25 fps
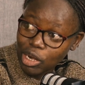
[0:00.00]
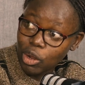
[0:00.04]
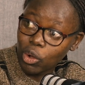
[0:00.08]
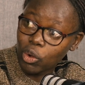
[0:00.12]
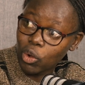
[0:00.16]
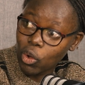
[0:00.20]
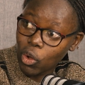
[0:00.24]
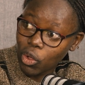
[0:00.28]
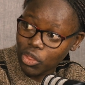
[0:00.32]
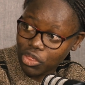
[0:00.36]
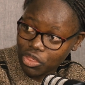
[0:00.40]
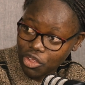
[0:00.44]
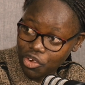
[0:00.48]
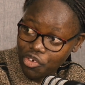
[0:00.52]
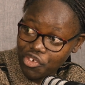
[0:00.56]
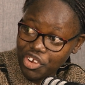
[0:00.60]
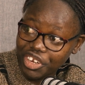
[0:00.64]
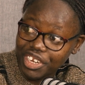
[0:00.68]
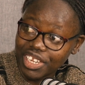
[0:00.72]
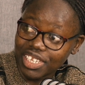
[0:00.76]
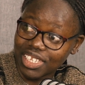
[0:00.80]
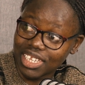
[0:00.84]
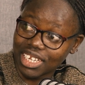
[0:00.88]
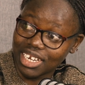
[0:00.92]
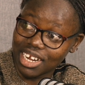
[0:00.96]
local
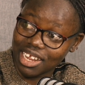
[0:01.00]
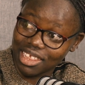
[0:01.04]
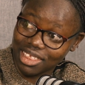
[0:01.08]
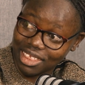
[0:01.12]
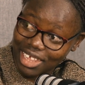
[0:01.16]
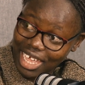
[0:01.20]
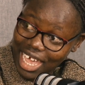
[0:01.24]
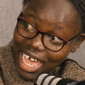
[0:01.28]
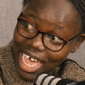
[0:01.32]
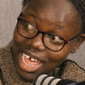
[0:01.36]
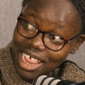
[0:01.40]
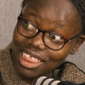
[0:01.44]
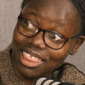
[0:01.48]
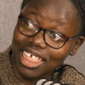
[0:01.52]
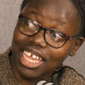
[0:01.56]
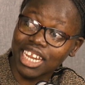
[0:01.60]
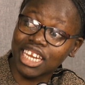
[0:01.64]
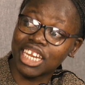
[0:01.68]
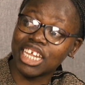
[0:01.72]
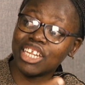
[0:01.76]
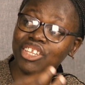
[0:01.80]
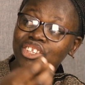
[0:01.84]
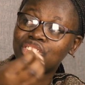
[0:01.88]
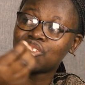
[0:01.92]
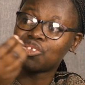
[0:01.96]
authorities that are there. They
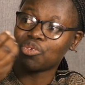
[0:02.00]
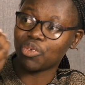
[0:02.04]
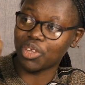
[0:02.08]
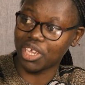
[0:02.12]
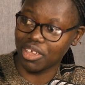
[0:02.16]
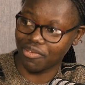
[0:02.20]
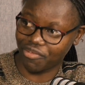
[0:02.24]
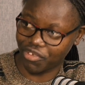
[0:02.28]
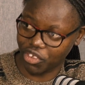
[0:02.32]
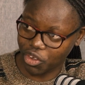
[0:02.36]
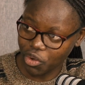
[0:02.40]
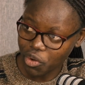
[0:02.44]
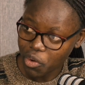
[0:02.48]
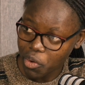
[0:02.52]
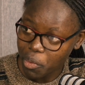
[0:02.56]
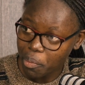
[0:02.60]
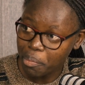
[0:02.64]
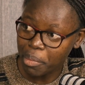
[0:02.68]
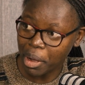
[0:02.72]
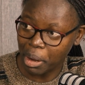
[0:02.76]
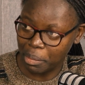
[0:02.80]
need to give you